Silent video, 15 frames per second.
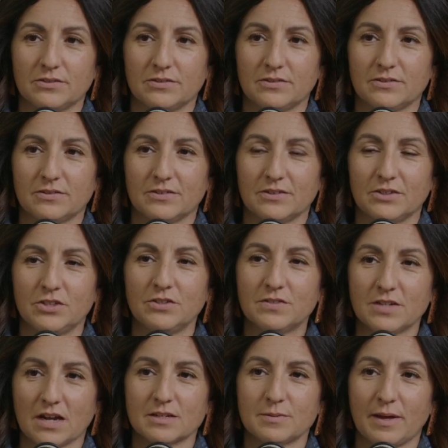Yeah. You've
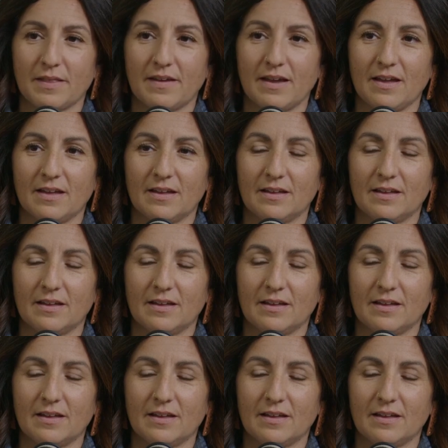talked so, about that. Yeah.